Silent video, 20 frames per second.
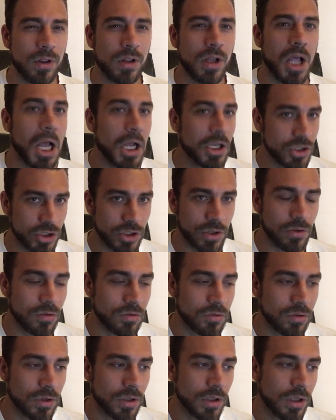
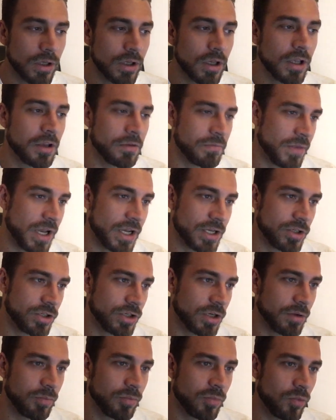logical
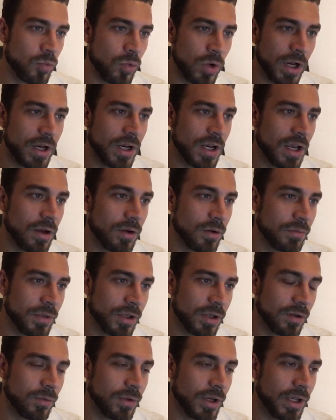matchup right now at
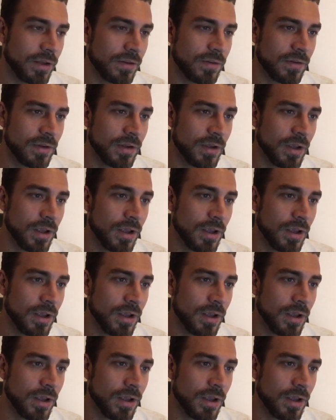middleweight.